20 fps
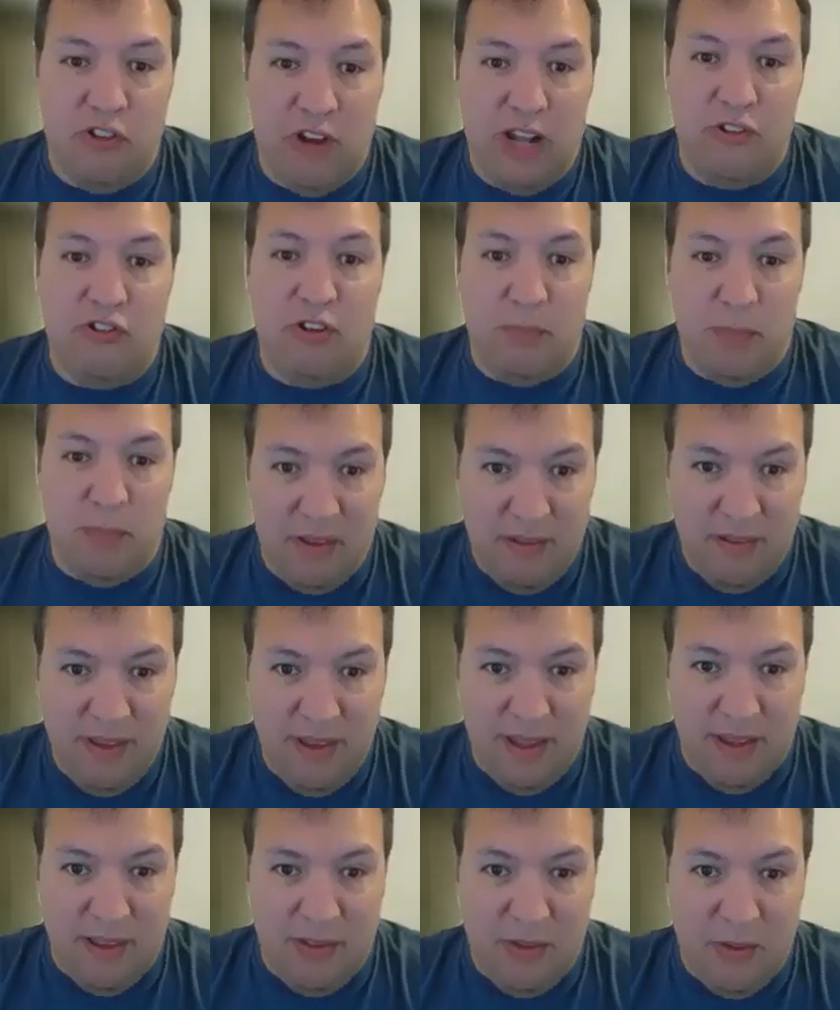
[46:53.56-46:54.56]

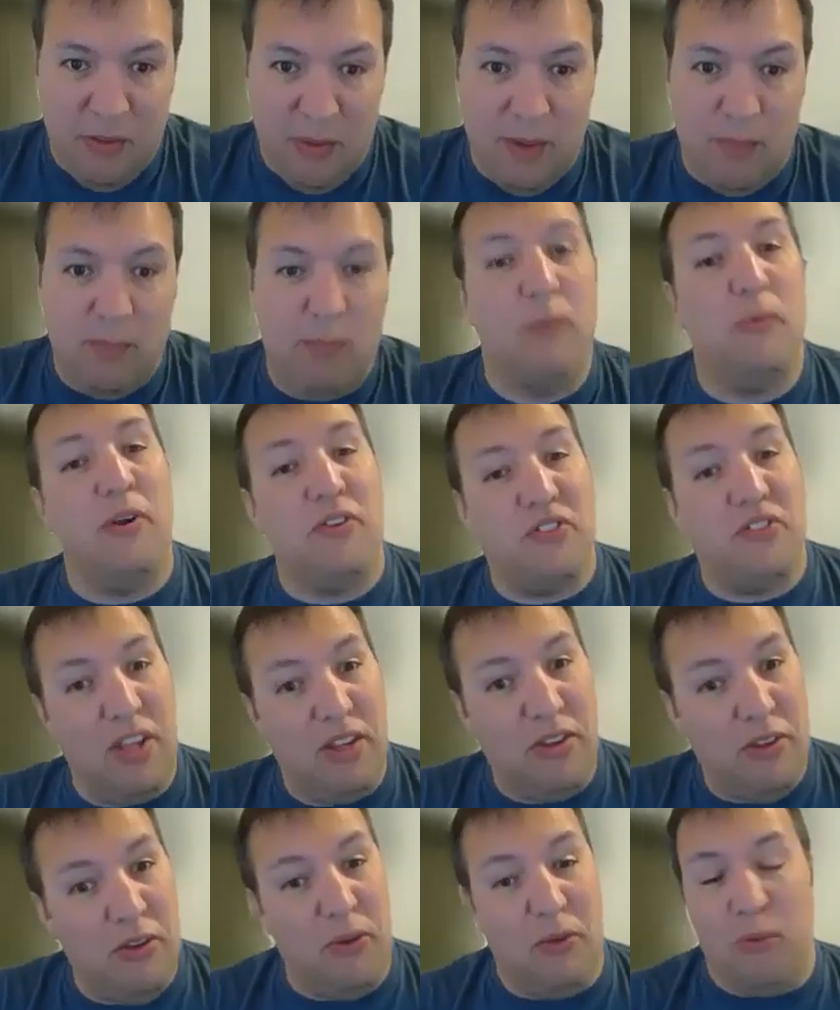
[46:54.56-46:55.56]
ChatGPT into it. But once they
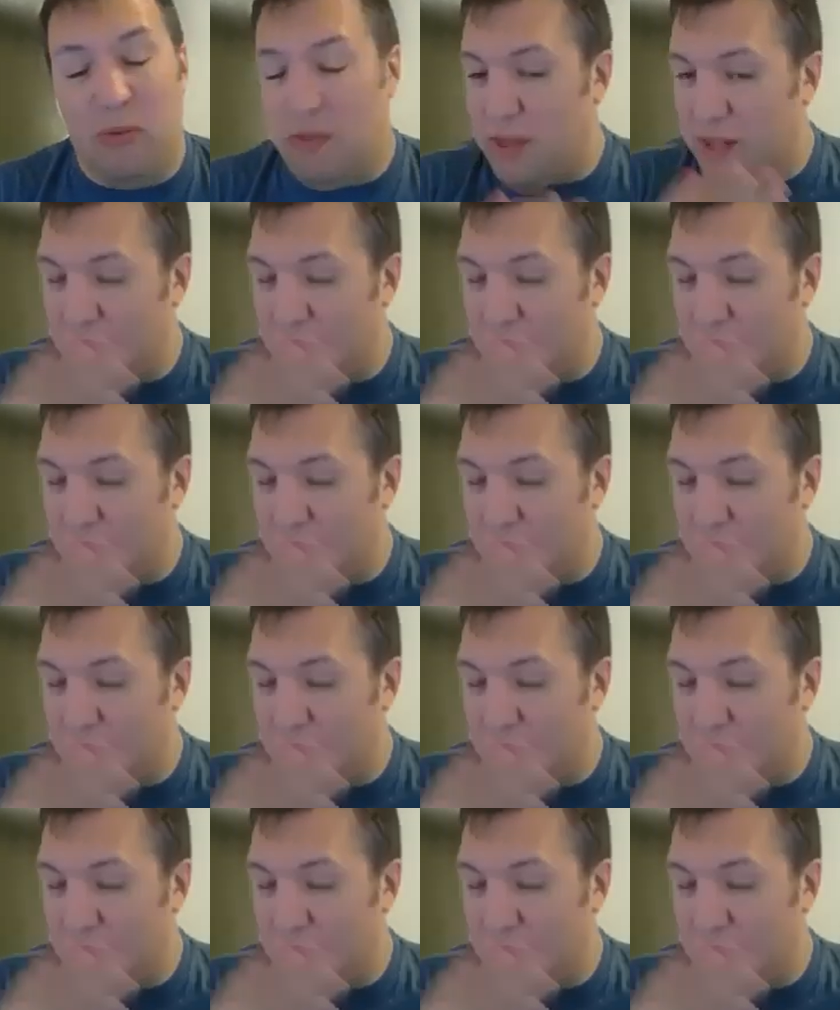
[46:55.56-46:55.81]
do,